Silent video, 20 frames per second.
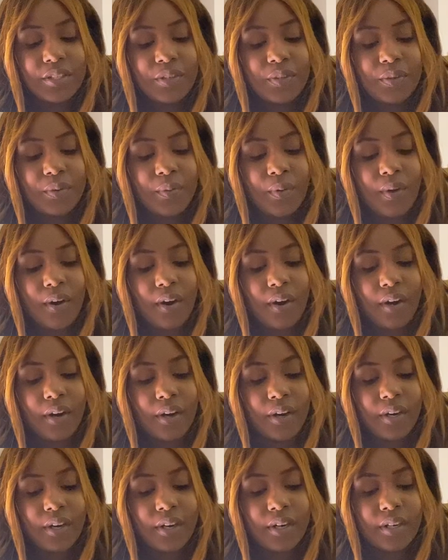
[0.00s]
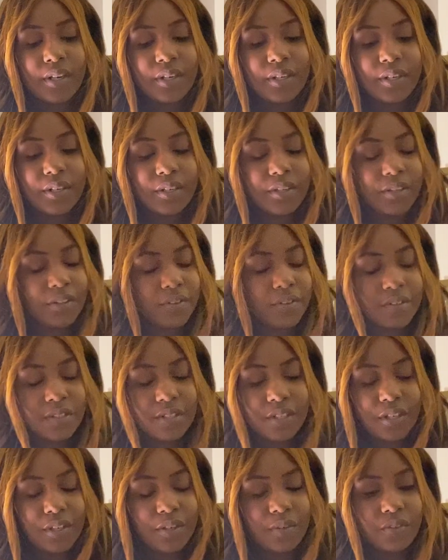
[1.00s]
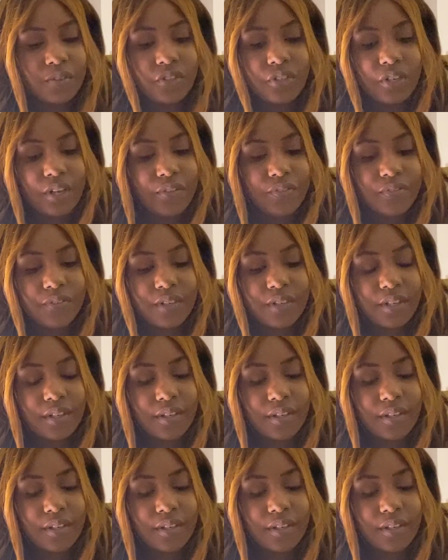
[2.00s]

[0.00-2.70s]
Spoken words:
you are, there's a huge shift.